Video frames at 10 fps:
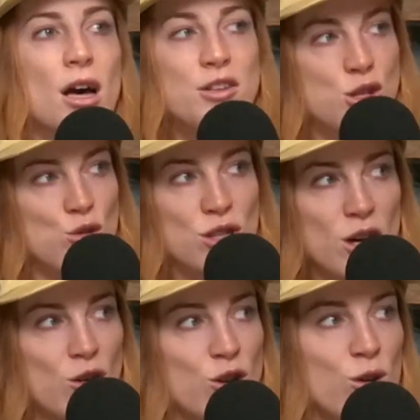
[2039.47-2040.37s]
It's usually
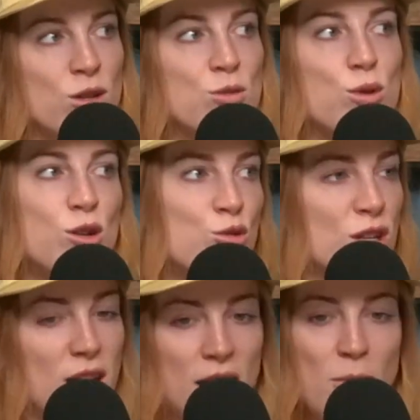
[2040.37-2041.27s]
all girls. We
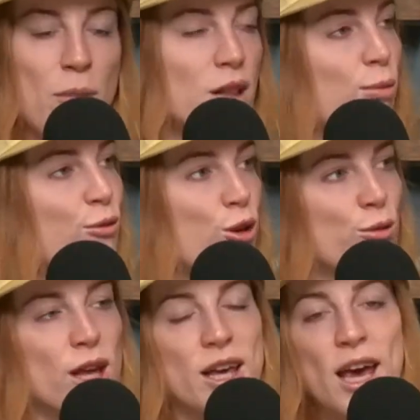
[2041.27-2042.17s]
usually like a month before
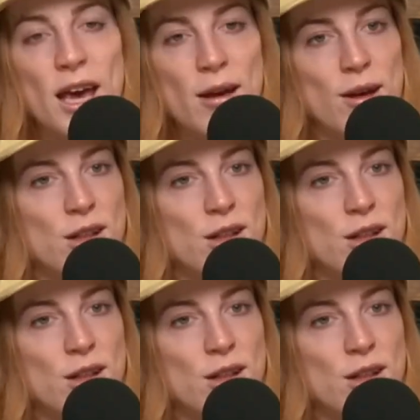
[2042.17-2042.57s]
we're like, hey,